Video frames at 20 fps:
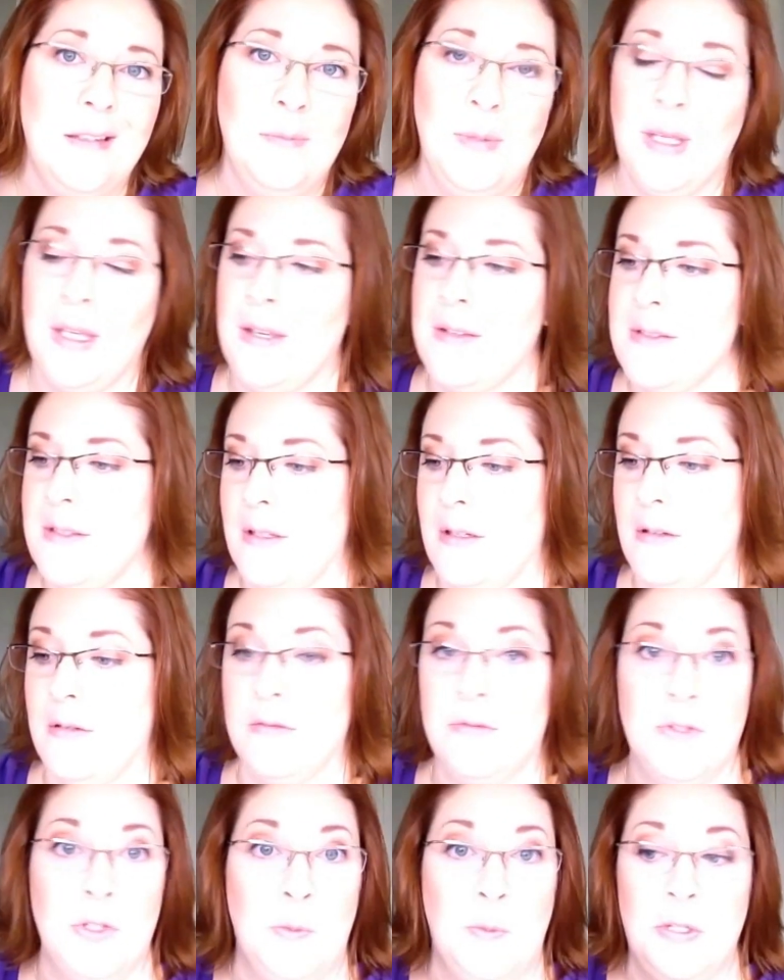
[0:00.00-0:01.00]
because they're
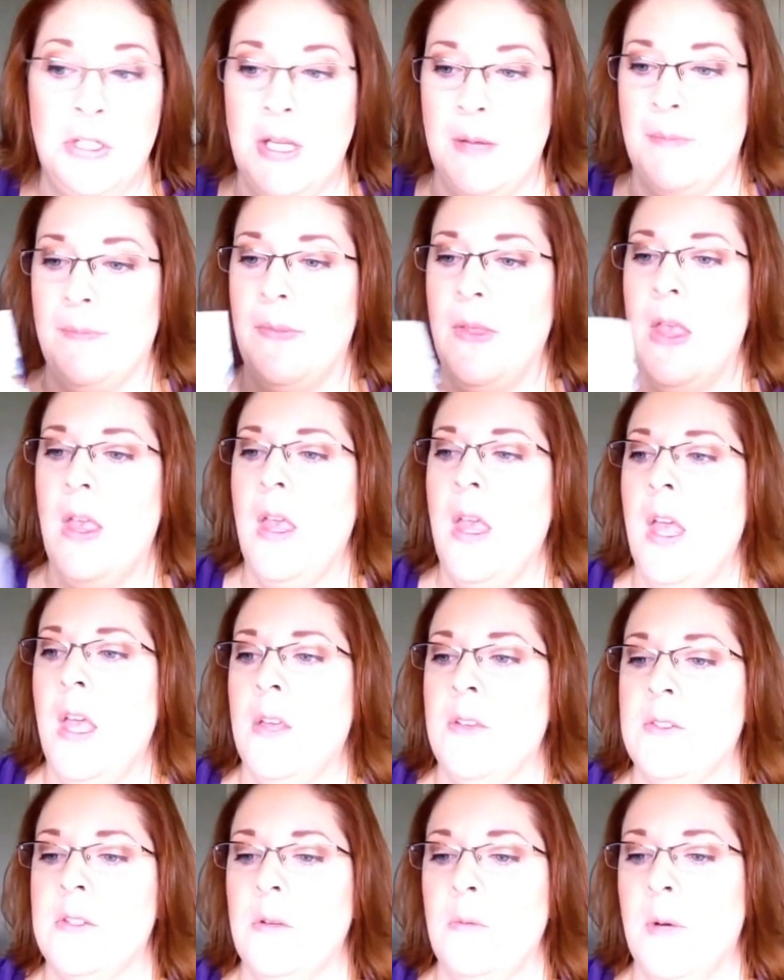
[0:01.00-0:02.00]
super cheap.
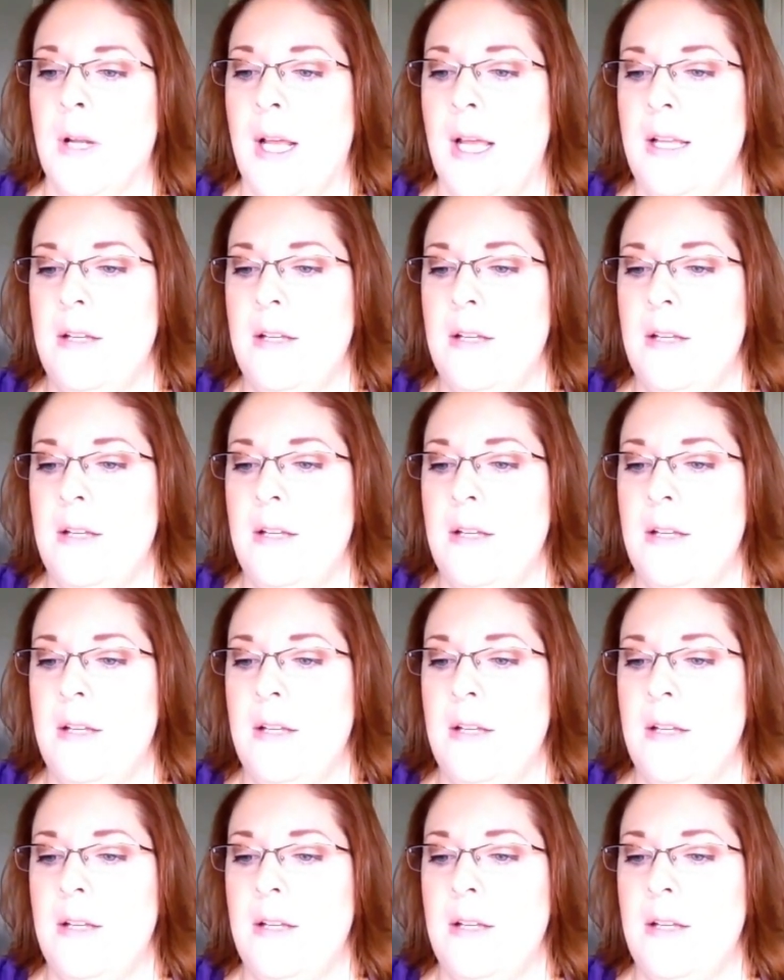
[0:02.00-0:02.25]
So what I